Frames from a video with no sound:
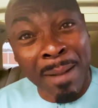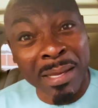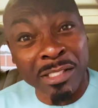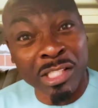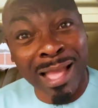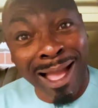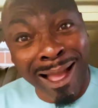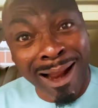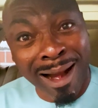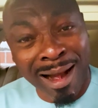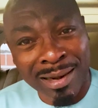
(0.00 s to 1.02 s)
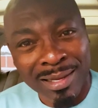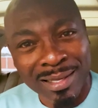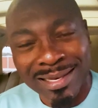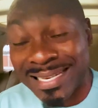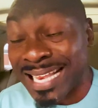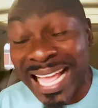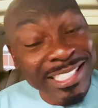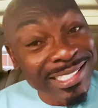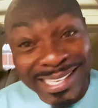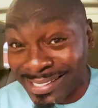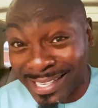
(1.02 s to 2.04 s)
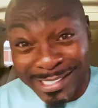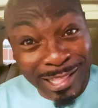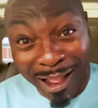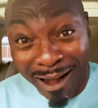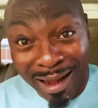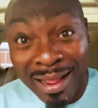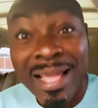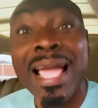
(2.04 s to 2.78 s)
am a star, not just a star,